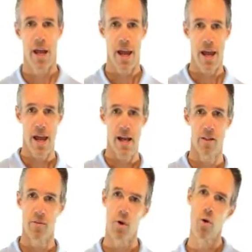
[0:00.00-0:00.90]

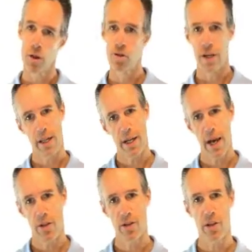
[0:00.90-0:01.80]
and some core strengthening
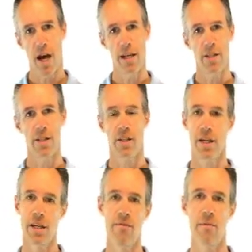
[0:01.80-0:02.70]
exercises,
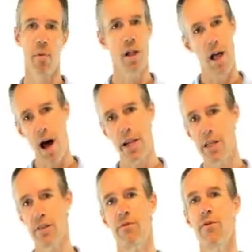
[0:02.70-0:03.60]
and even
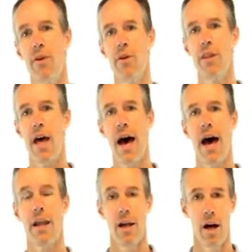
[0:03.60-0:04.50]
Pilates, if you've heard of
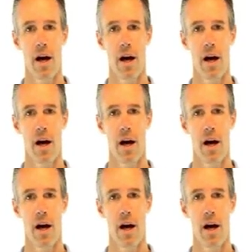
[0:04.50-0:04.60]
that,